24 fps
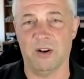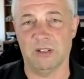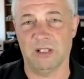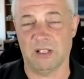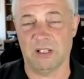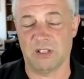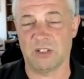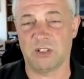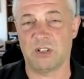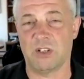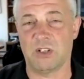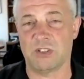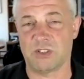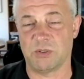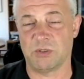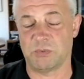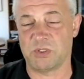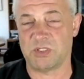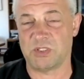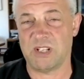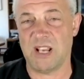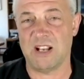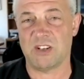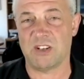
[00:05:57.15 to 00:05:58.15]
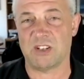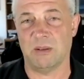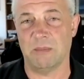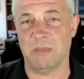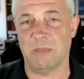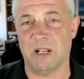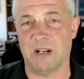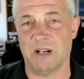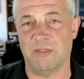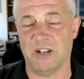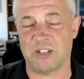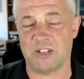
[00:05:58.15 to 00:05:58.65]
like a substantial
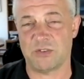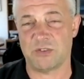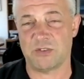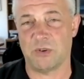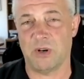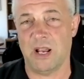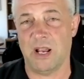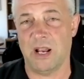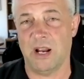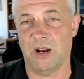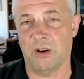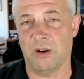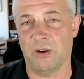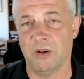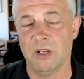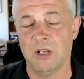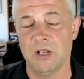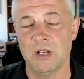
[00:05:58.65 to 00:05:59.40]
amount of extra air,